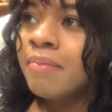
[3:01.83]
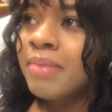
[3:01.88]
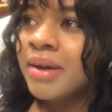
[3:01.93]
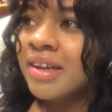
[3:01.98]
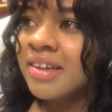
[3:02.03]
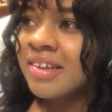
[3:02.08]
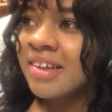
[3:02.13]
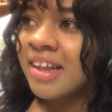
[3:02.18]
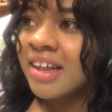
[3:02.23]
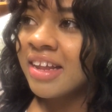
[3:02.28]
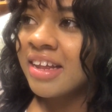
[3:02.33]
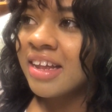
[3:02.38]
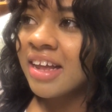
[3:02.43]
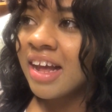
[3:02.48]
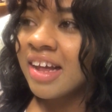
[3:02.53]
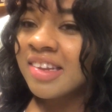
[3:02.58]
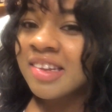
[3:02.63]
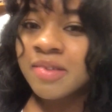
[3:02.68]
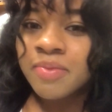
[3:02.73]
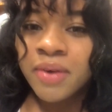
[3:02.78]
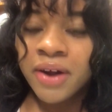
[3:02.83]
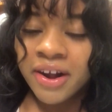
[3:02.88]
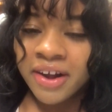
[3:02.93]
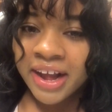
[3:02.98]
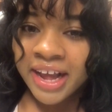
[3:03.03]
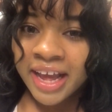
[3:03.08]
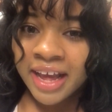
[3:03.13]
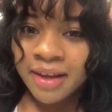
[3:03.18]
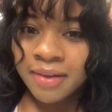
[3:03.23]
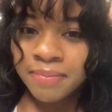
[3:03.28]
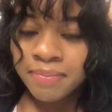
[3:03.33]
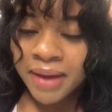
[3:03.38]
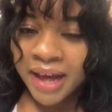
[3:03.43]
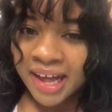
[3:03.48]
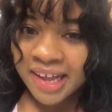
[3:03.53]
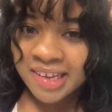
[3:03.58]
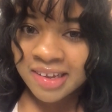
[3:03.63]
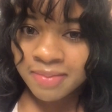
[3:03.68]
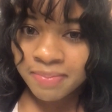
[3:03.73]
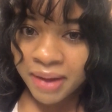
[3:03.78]
But it's like, I swear, I can't
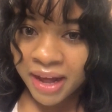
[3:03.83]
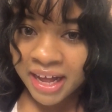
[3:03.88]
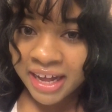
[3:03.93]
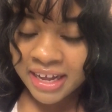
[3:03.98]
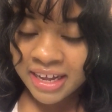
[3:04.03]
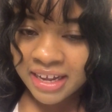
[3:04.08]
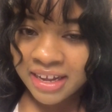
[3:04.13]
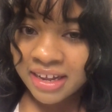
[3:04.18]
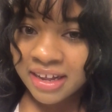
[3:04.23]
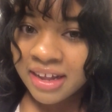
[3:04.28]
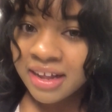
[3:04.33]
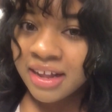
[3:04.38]
pass by.